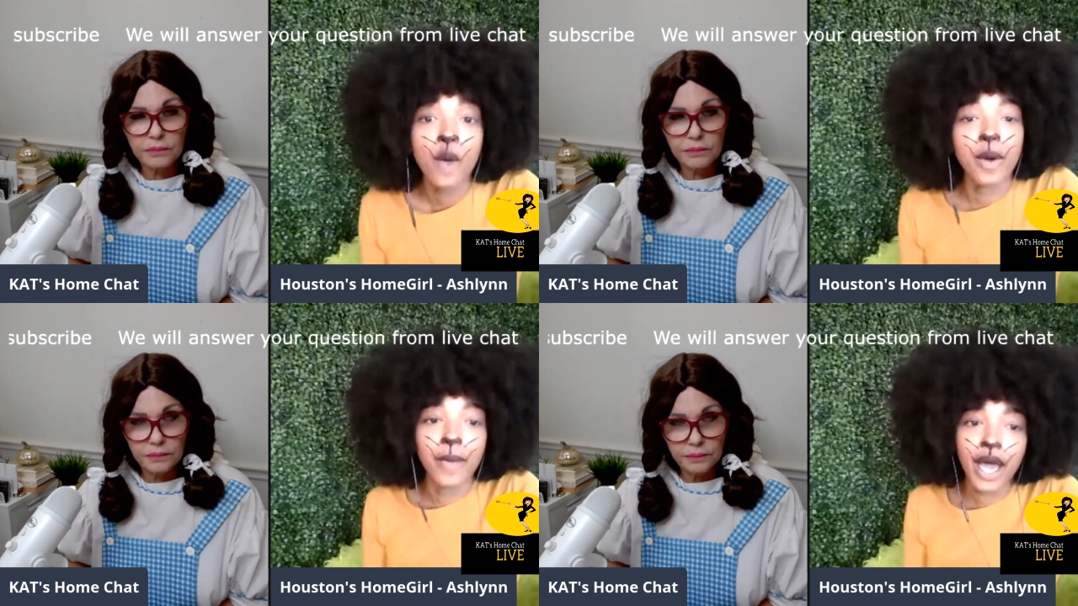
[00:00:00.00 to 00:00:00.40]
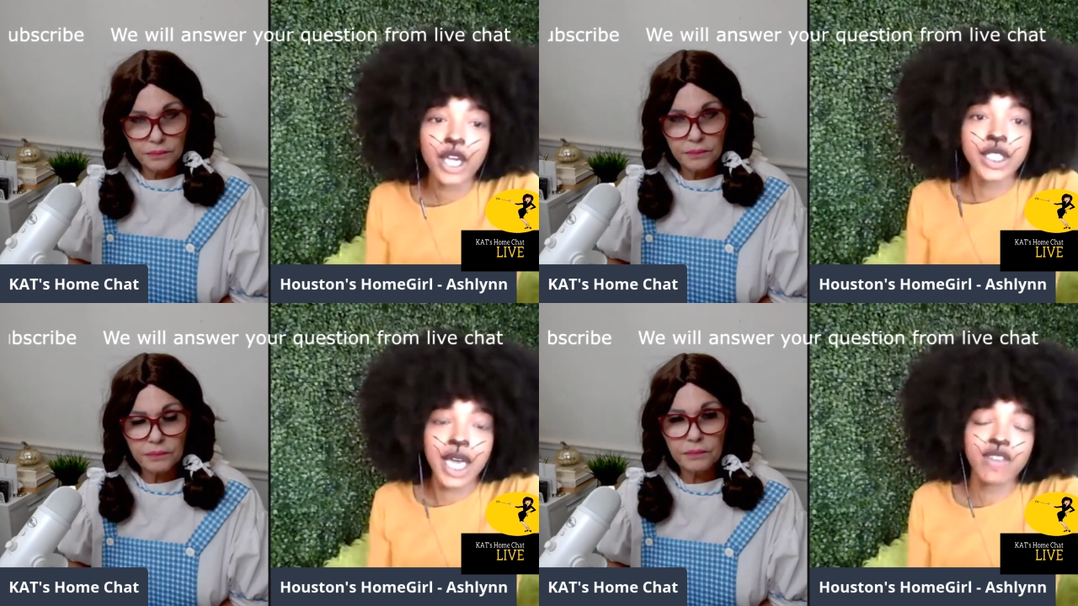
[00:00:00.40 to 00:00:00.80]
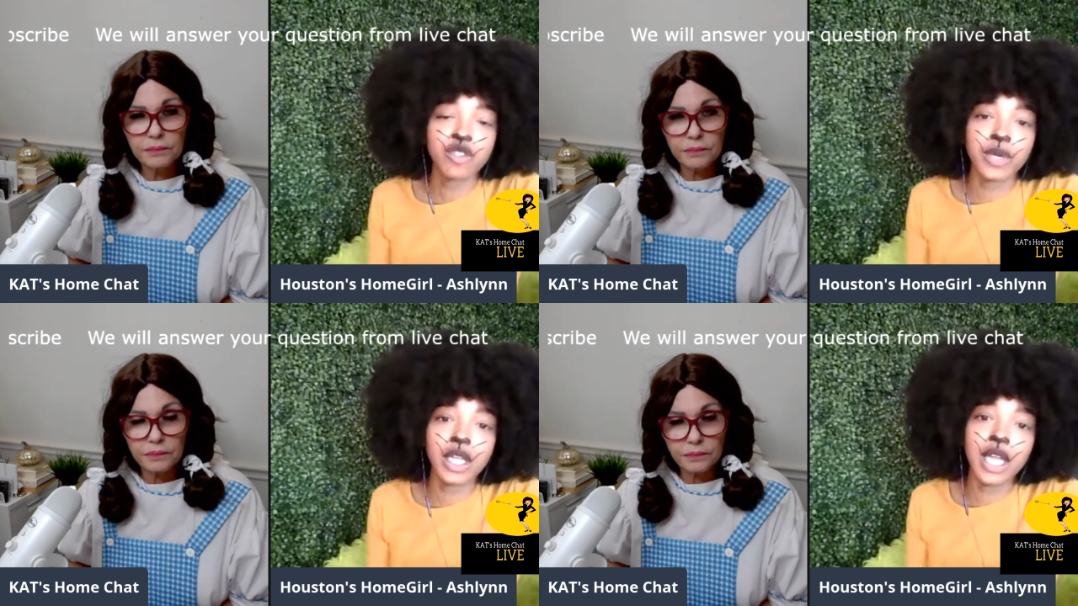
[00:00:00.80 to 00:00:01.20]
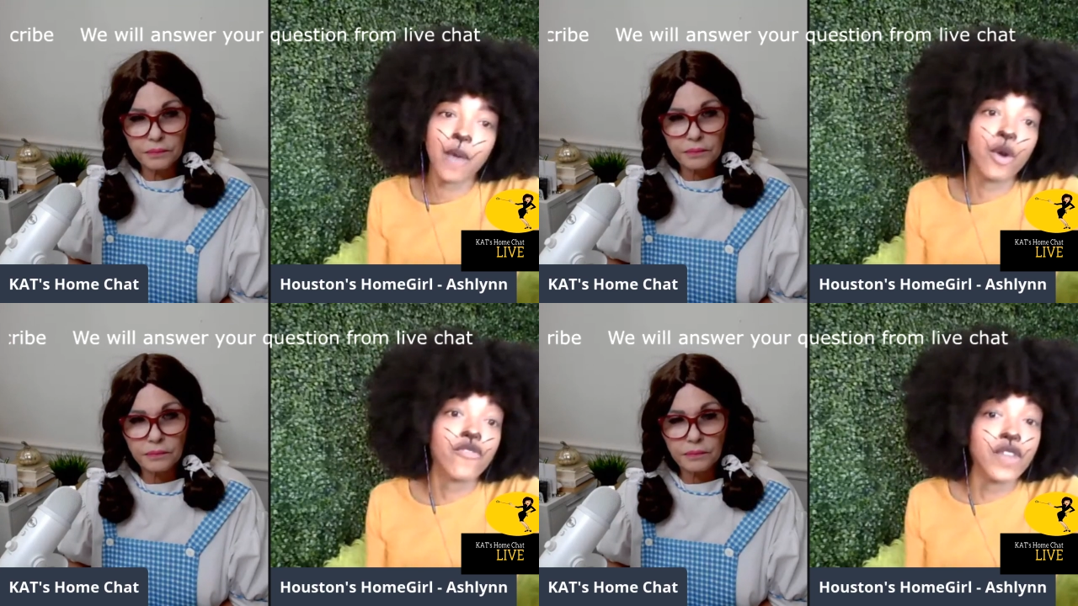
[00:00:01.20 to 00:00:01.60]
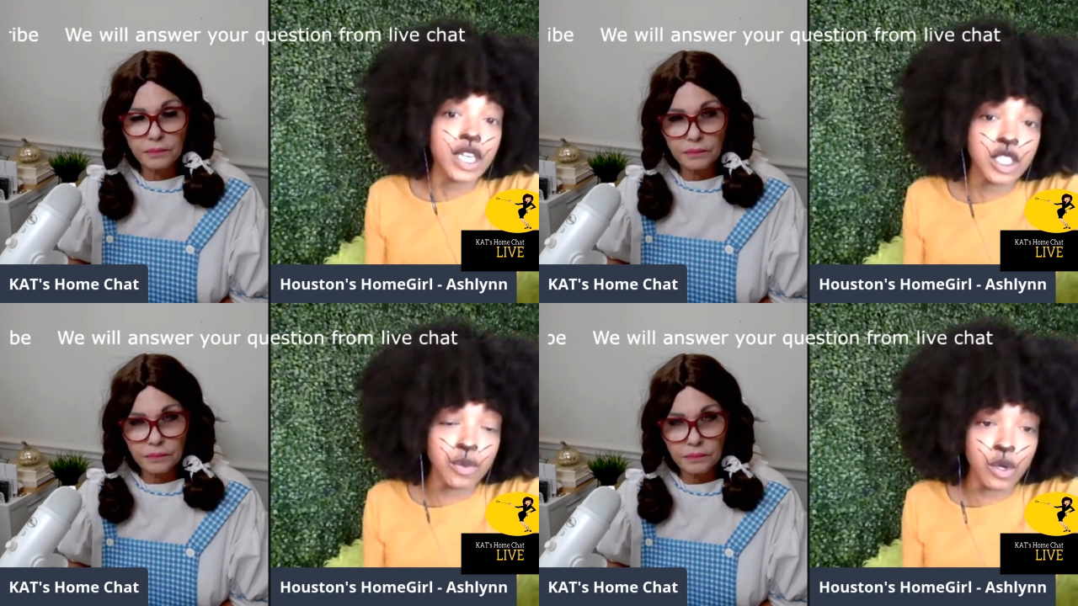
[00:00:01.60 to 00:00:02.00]
Speaker 1: But buyers have to be a lot more
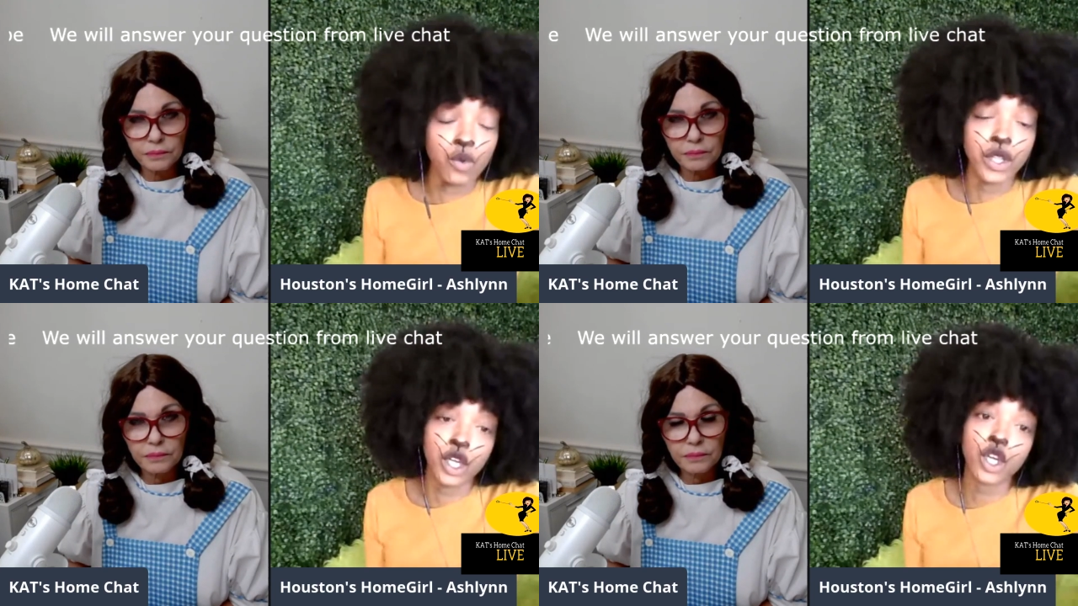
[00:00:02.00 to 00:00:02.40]
flexible with their